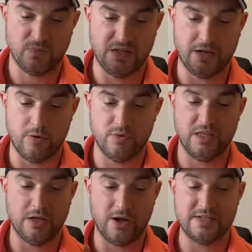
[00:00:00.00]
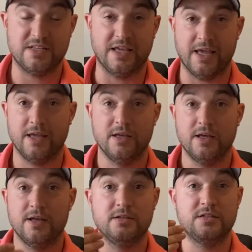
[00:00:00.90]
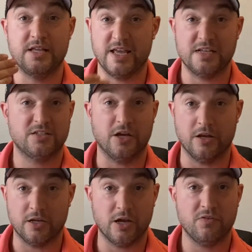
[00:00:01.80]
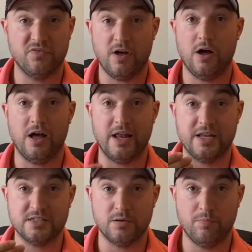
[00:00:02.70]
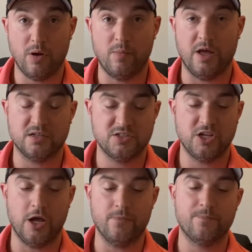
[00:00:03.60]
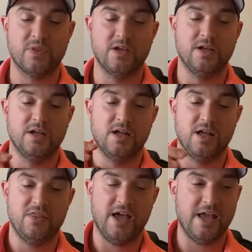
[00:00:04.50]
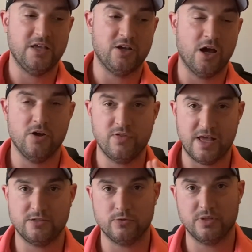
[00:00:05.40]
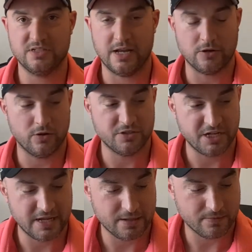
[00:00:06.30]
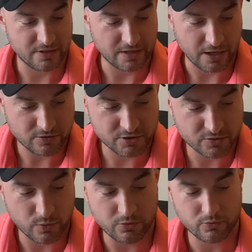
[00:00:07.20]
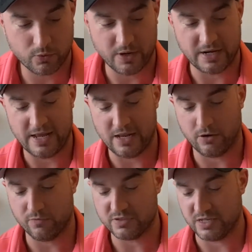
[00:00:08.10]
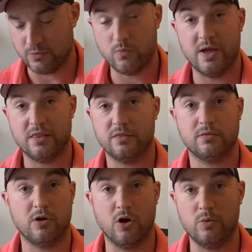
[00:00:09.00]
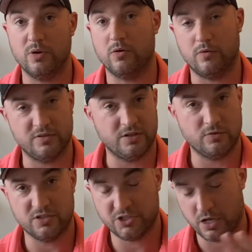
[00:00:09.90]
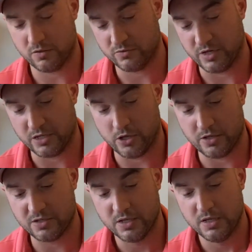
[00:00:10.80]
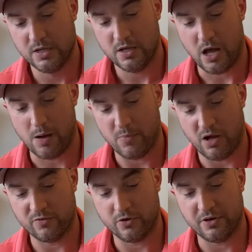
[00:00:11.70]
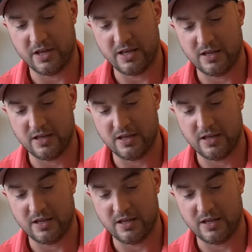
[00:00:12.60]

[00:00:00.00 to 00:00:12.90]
you know, with the idea it's going to go far and it's a bomber. So there you go. There's all the technology. You know, just will quickly add, obviously with Cobra, obviously all the shafts really good. Um, I've gone